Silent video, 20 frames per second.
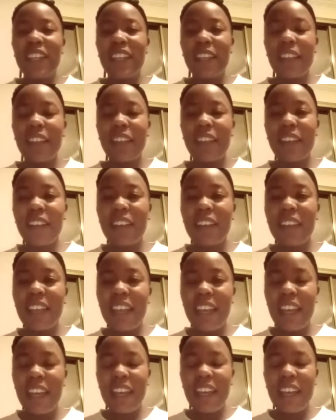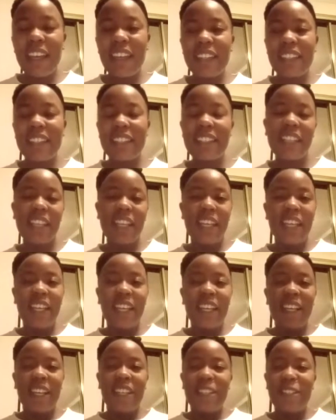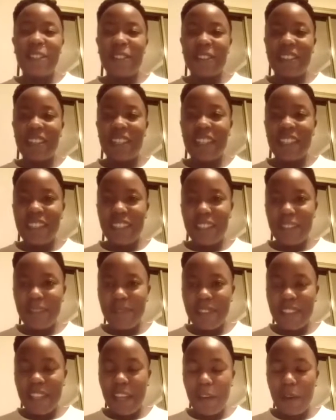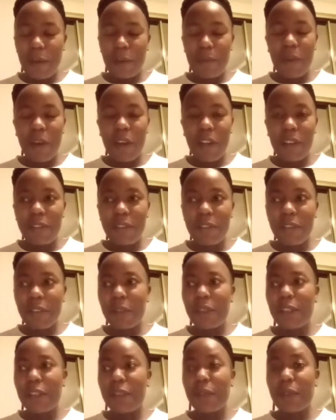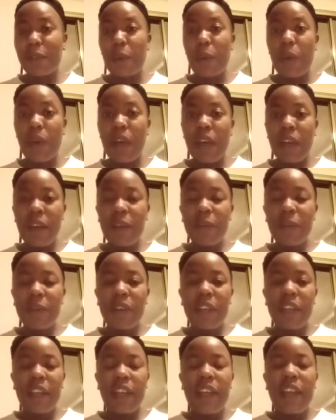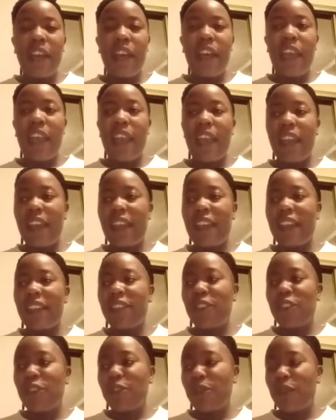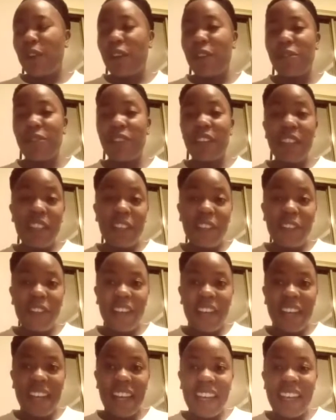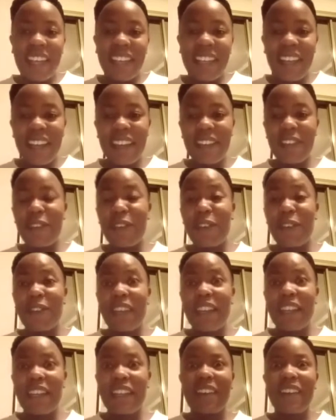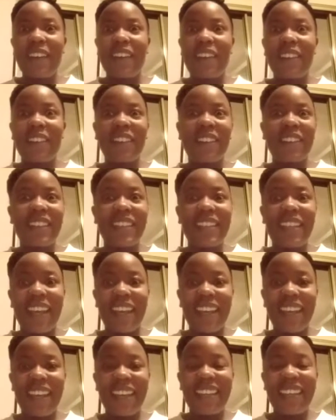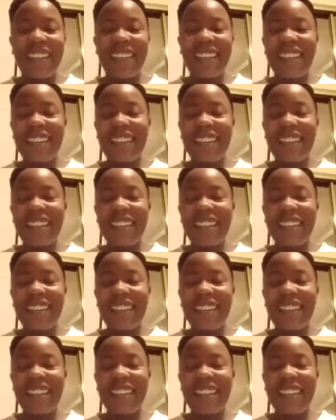another K's Tuesday Tips. I hope all of you are doing well and you are feeling great and you are ready to conquer the day.